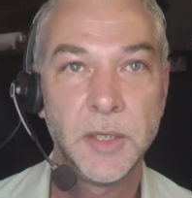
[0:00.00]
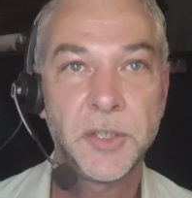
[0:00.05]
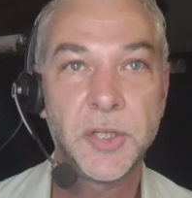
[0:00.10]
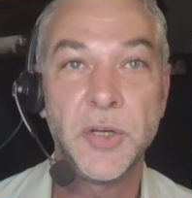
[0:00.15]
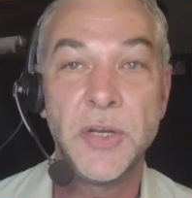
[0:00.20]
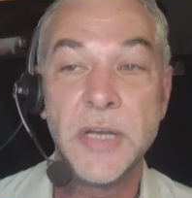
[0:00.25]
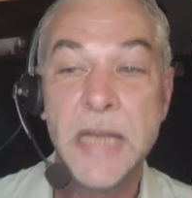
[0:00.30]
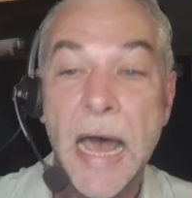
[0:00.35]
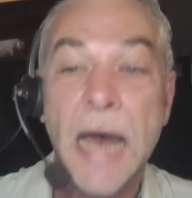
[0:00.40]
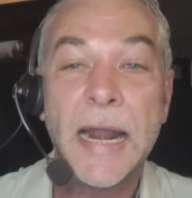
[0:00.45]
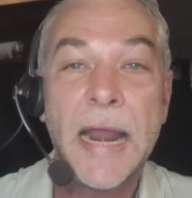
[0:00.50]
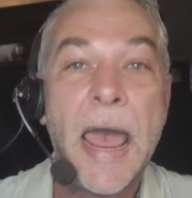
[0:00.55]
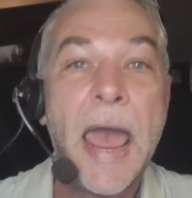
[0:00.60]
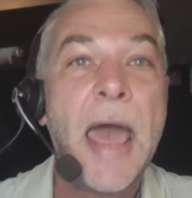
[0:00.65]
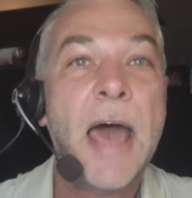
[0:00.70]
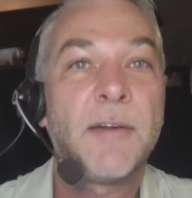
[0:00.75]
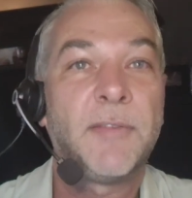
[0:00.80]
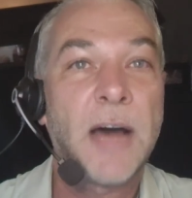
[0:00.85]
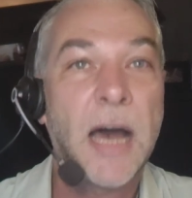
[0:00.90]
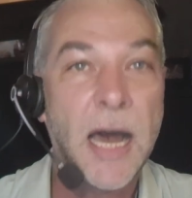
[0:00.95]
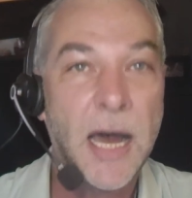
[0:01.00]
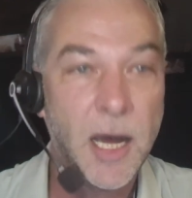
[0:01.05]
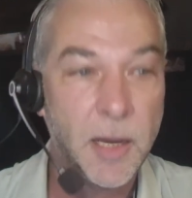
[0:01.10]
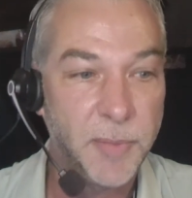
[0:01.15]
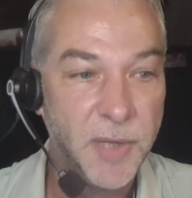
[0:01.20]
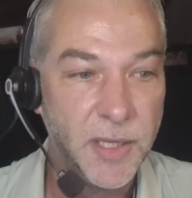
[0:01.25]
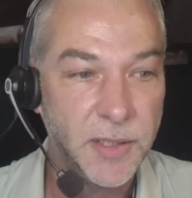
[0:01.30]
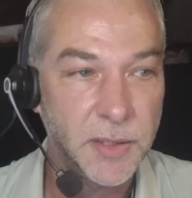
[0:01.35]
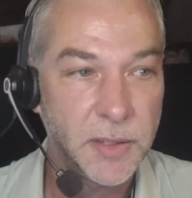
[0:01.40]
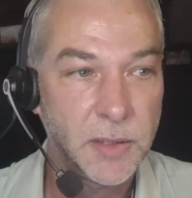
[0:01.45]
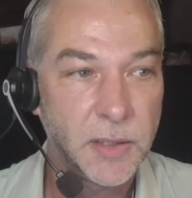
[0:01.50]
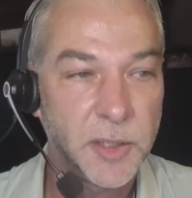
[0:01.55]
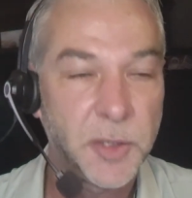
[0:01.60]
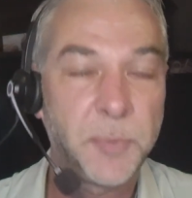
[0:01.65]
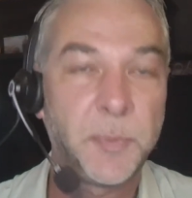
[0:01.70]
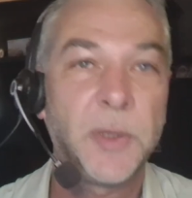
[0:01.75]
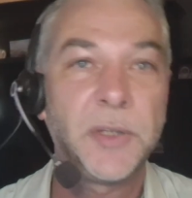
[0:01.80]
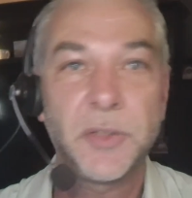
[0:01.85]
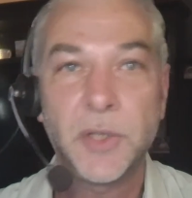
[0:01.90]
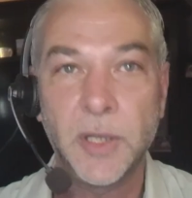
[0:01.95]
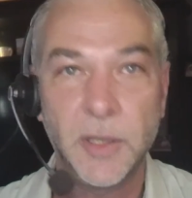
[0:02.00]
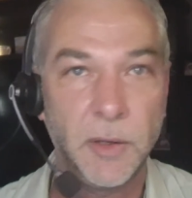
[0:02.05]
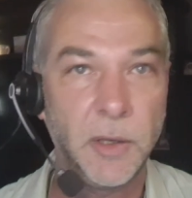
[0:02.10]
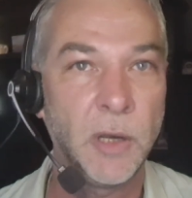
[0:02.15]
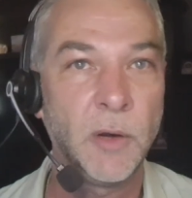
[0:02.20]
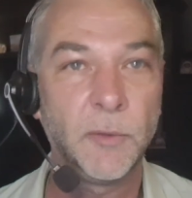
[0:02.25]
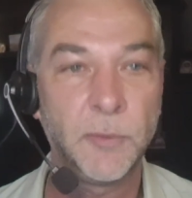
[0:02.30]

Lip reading: to not have hobbies, especially,